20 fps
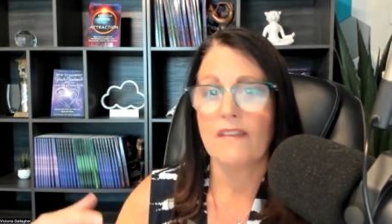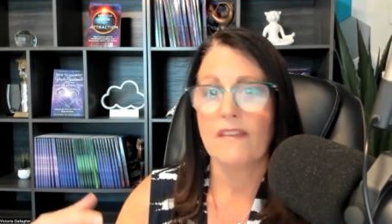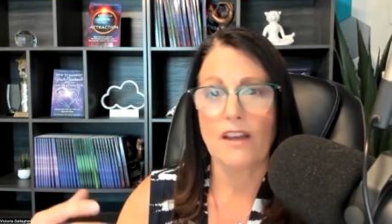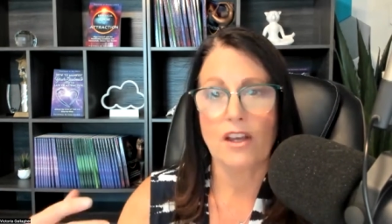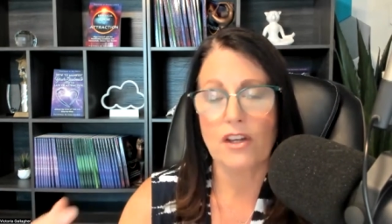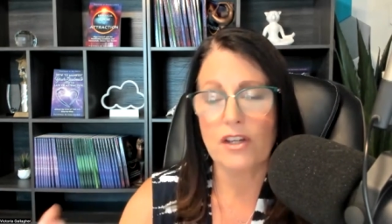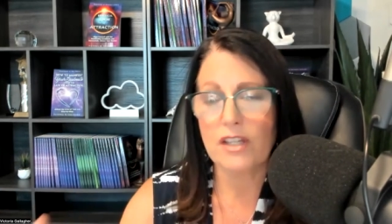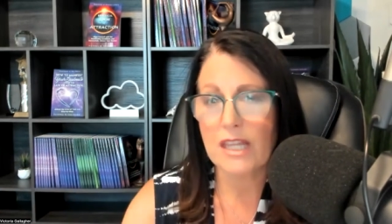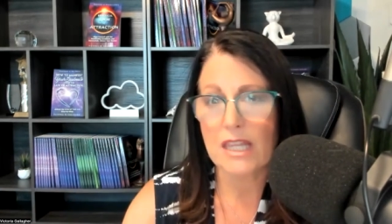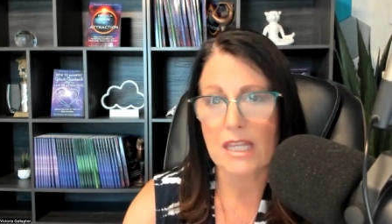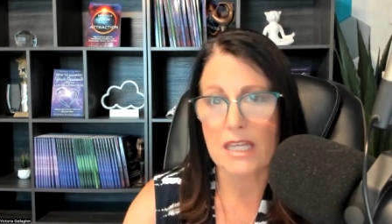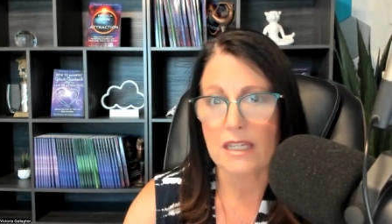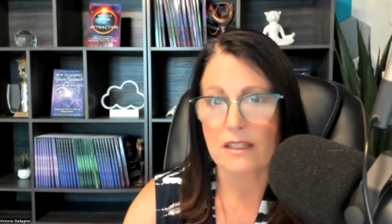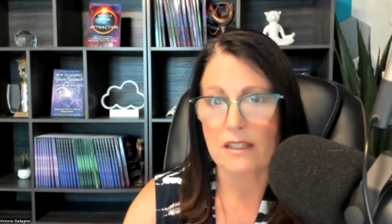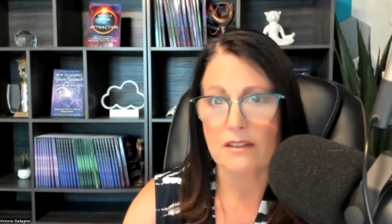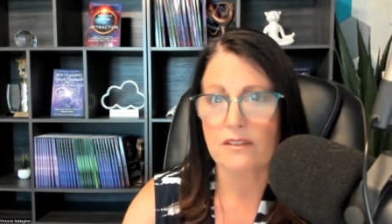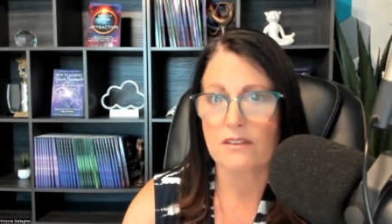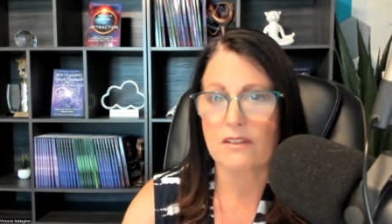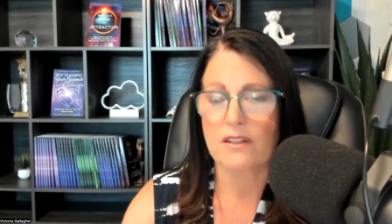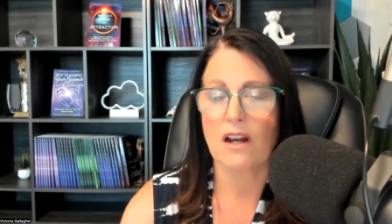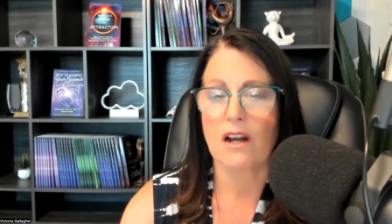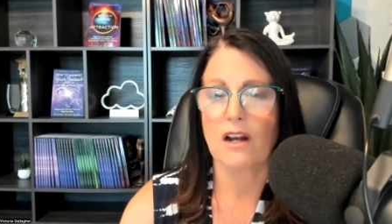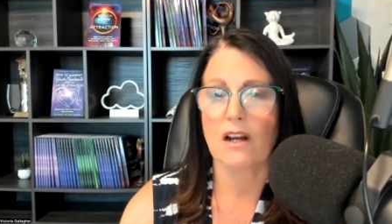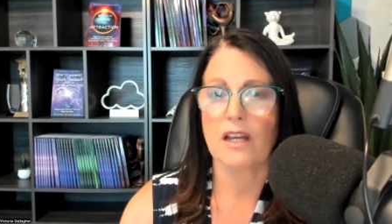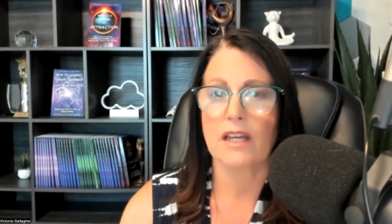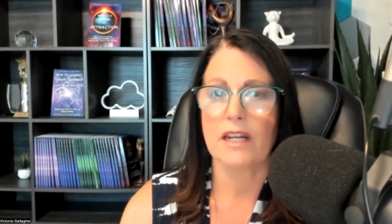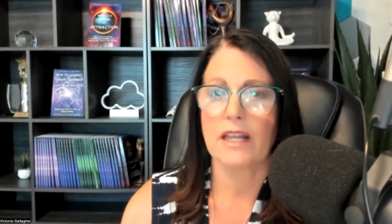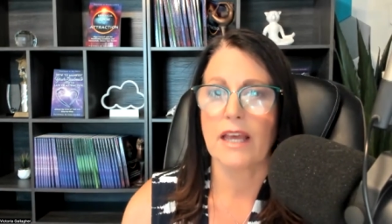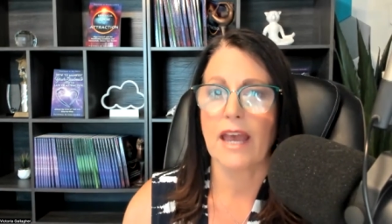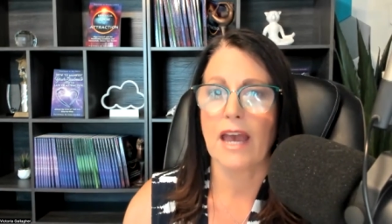that good things are
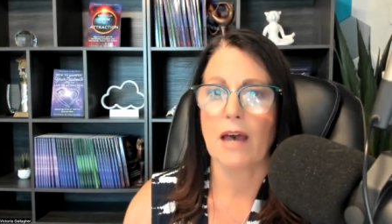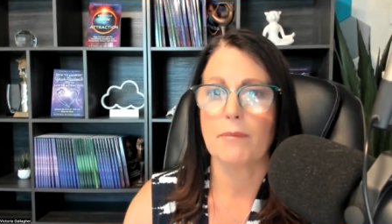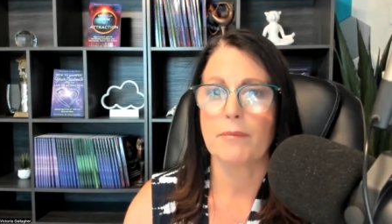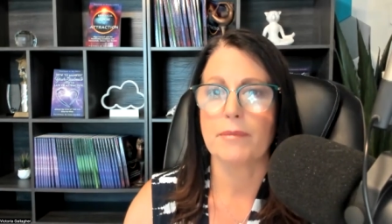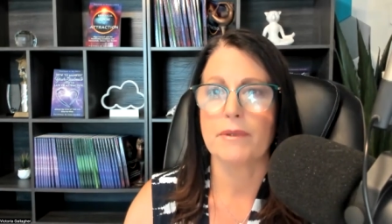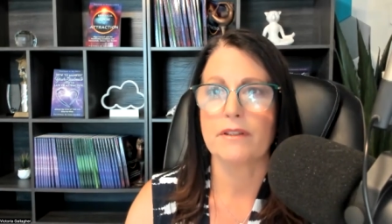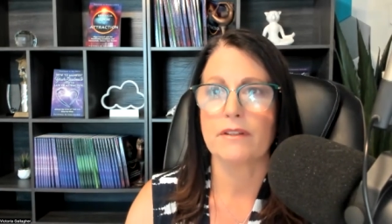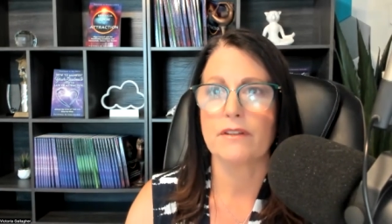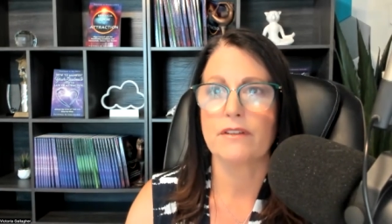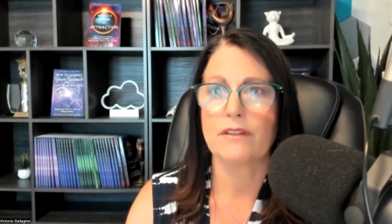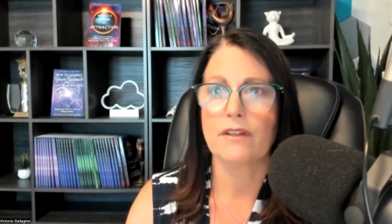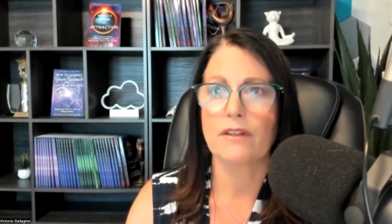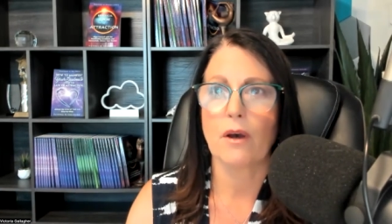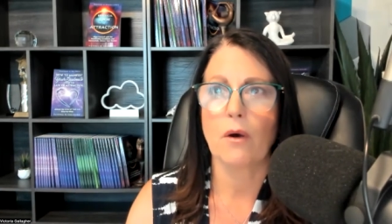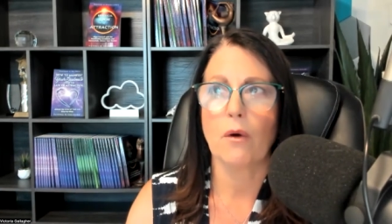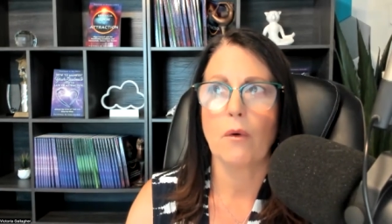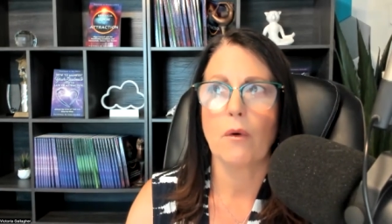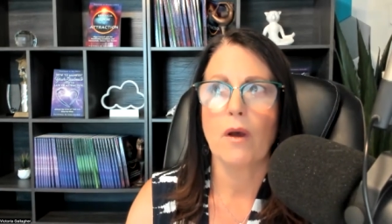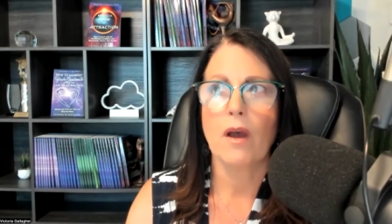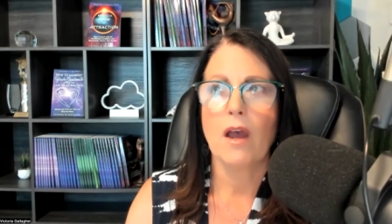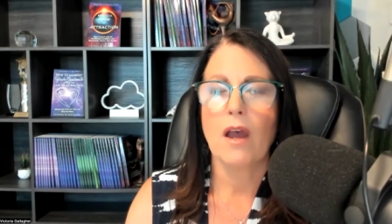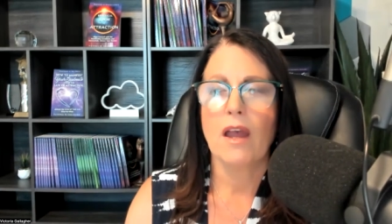going to happen so